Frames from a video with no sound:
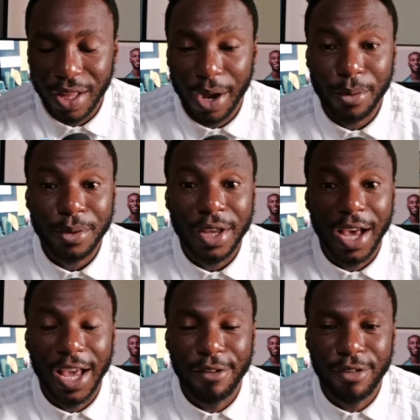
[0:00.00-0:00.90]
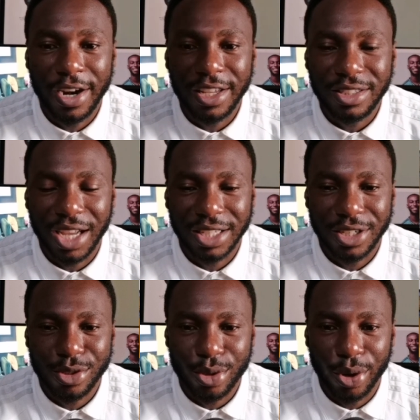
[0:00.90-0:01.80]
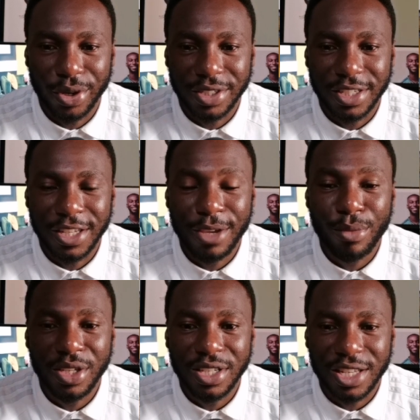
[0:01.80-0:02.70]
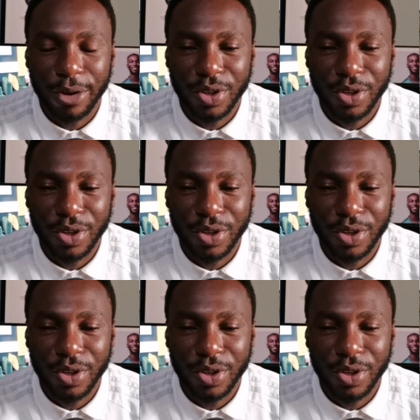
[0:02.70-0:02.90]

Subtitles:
Now a very touching story in the images.